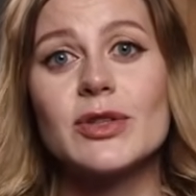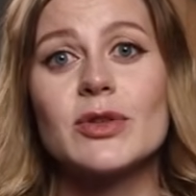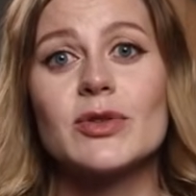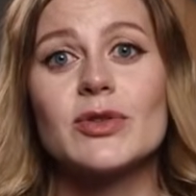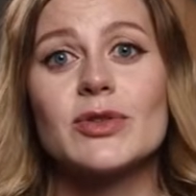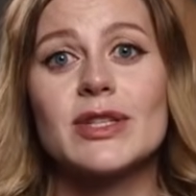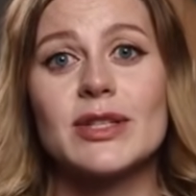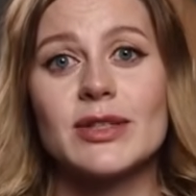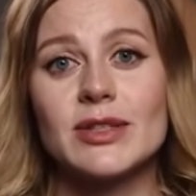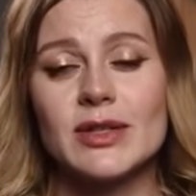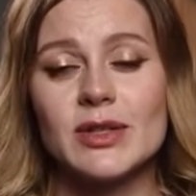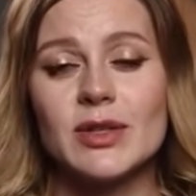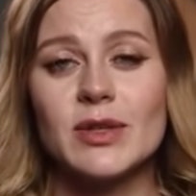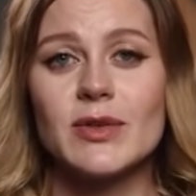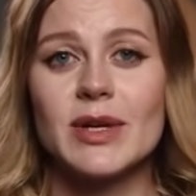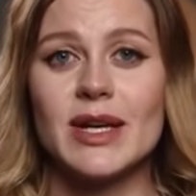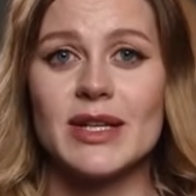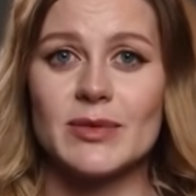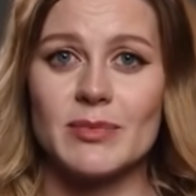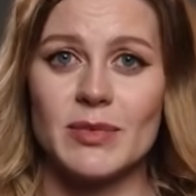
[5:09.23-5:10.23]
using the
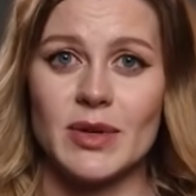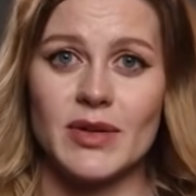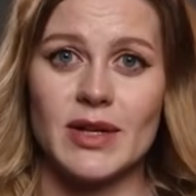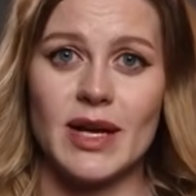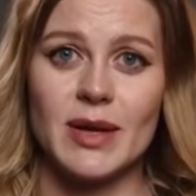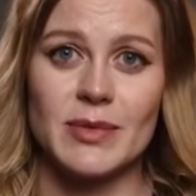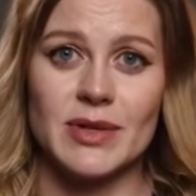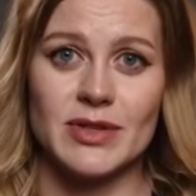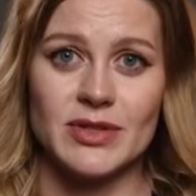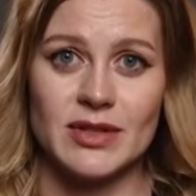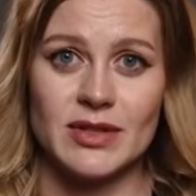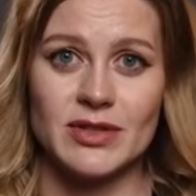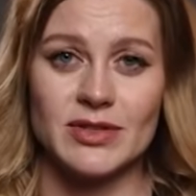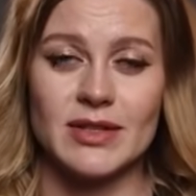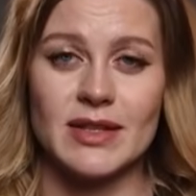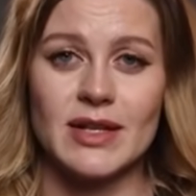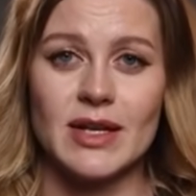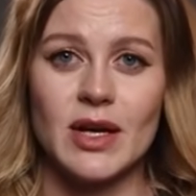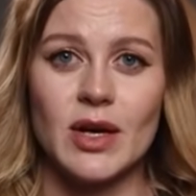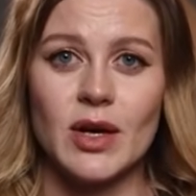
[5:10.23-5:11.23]
correct
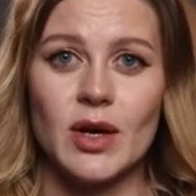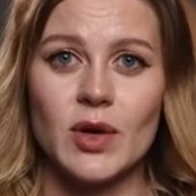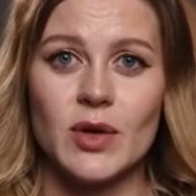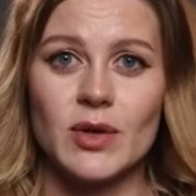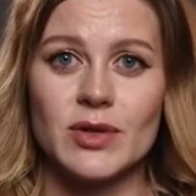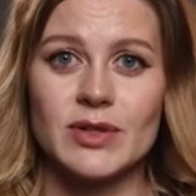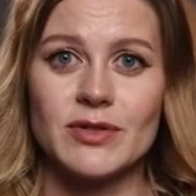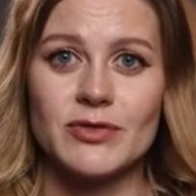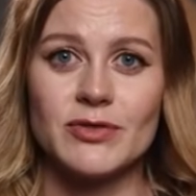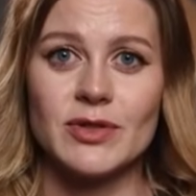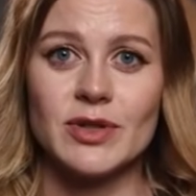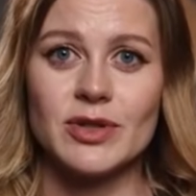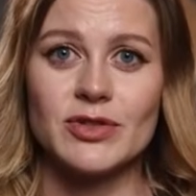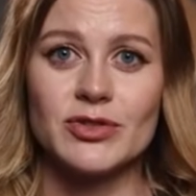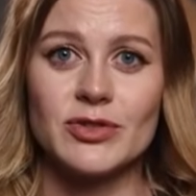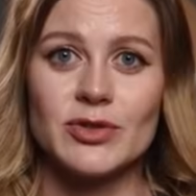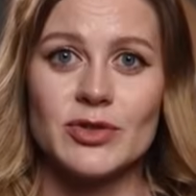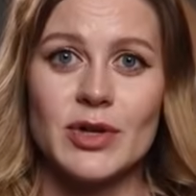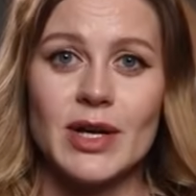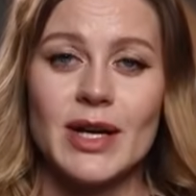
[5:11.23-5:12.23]
parameters on the
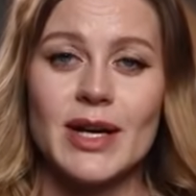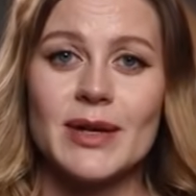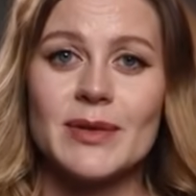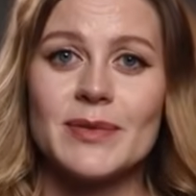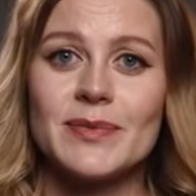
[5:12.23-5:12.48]
first try.